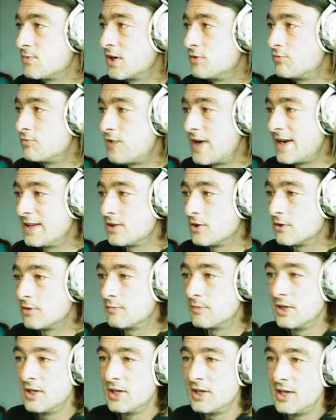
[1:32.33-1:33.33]
We're going to rate
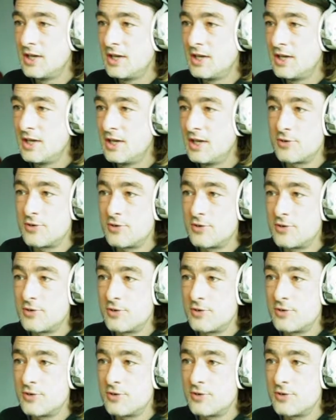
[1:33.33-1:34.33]
them. And the prism
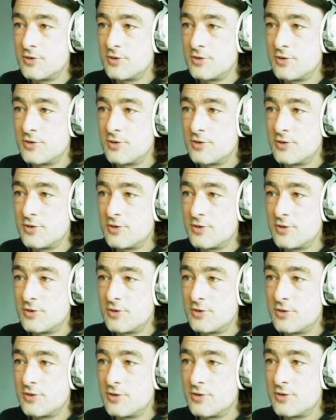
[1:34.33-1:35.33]
that we're going to rate it through,
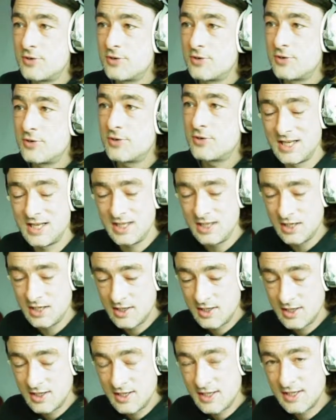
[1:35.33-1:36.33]
artistically,
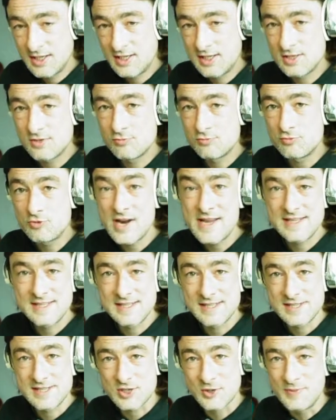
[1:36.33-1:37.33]
is
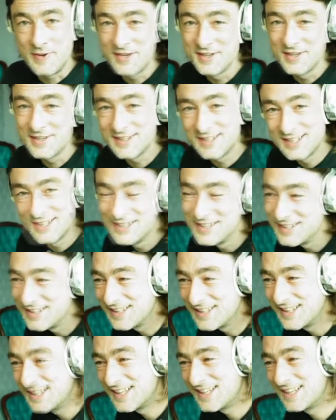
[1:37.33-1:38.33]
racism.
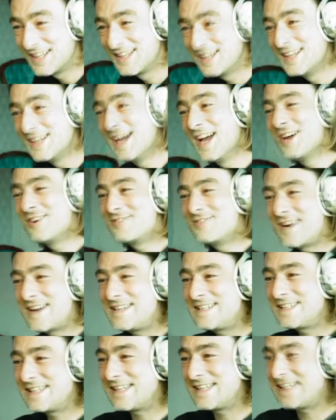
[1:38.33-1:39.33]

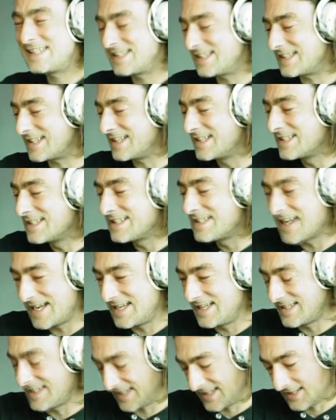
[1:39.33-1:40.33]
Racist and
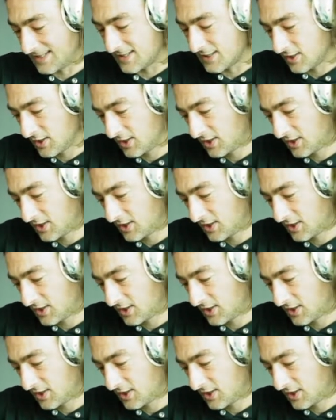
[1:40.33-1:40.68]
dated.